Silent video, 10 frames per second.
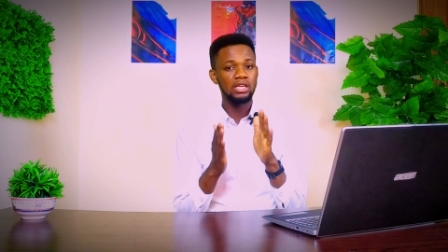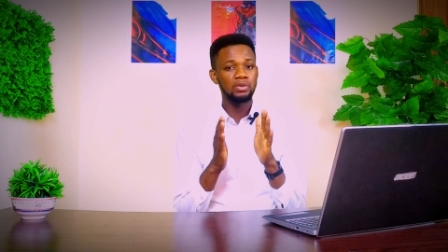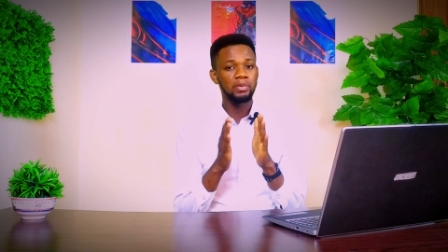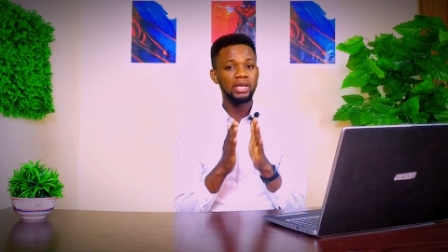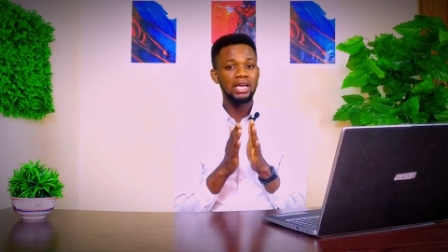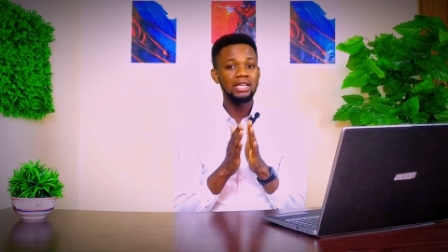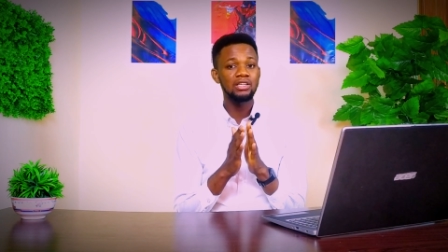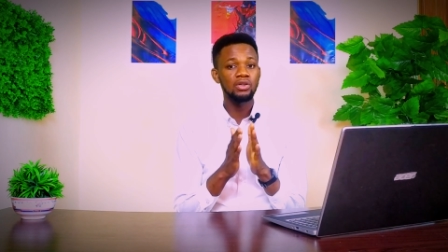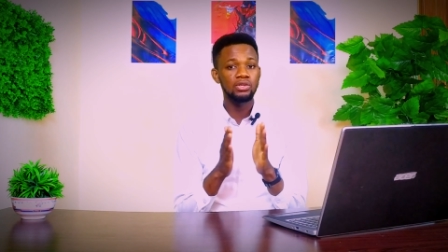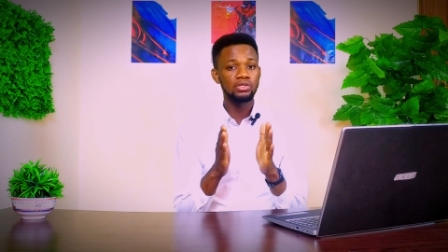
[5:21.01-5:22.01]
and you may
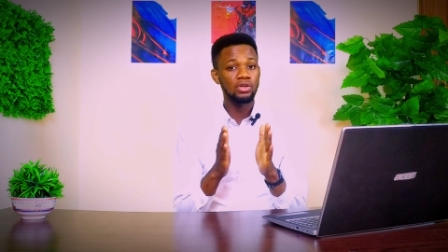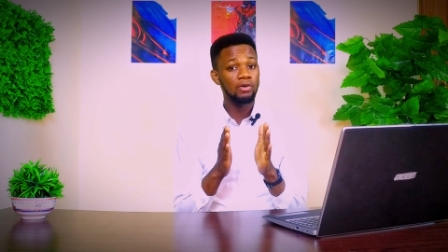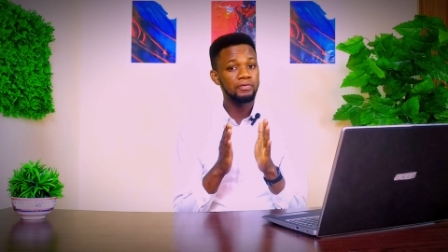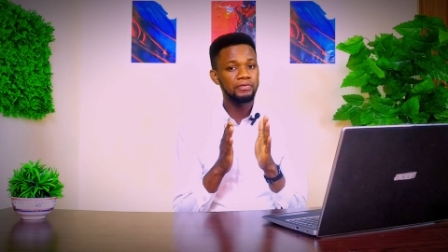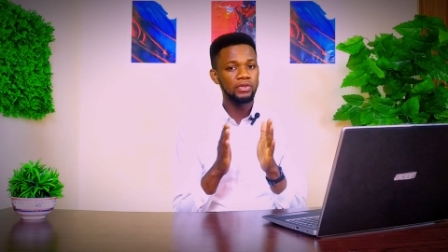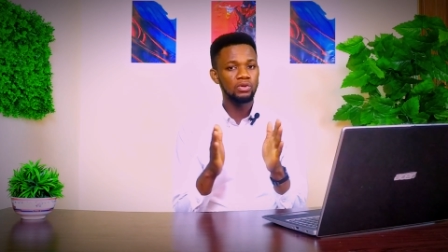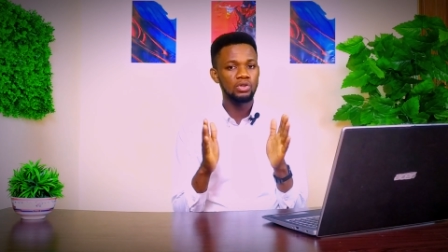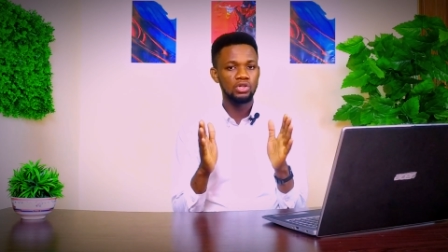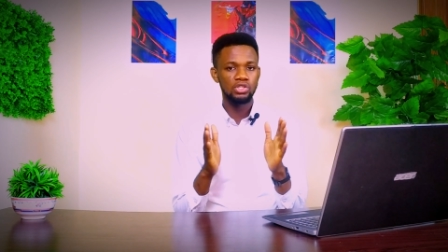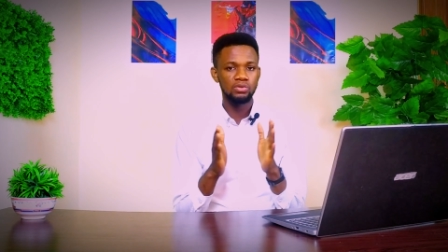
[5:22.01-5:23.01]
get lost or feel
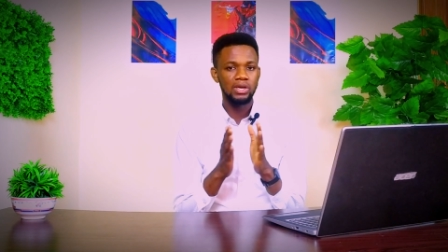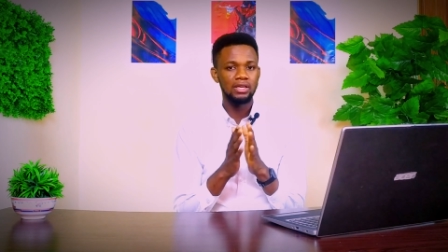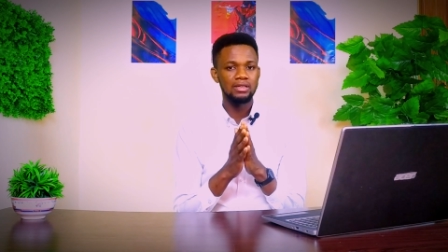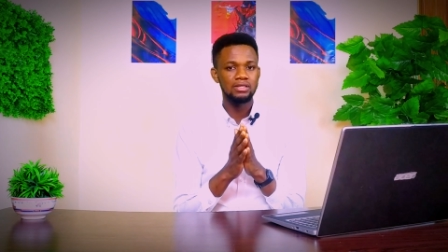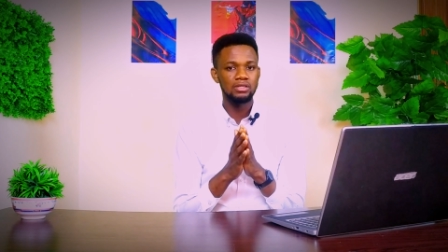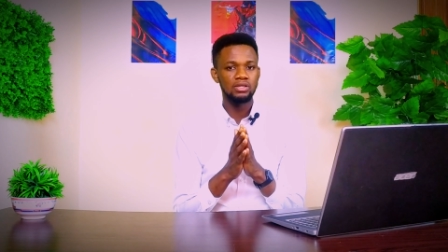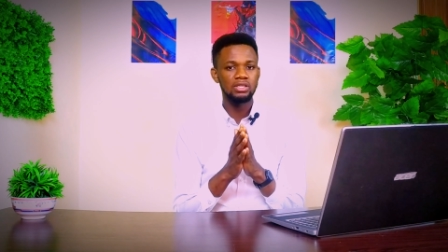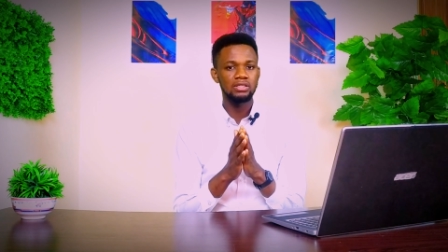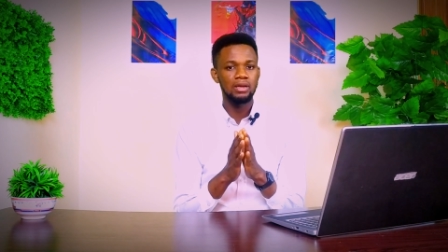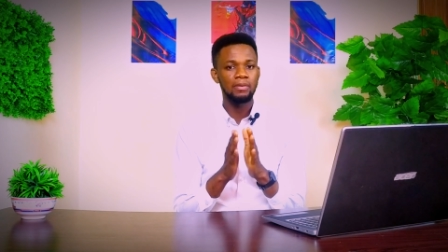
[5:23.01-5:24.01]
lost while you're
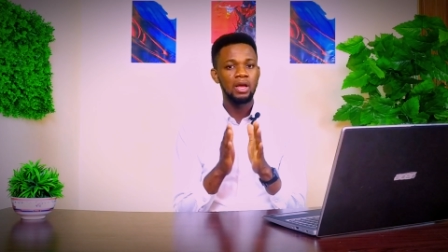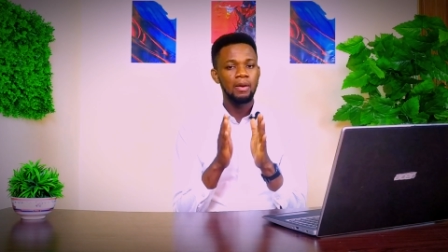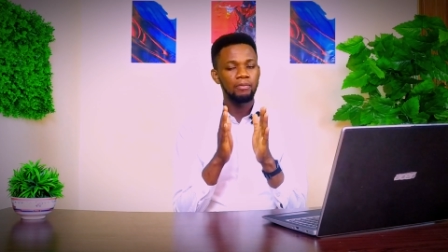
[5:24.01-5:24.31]
studying them.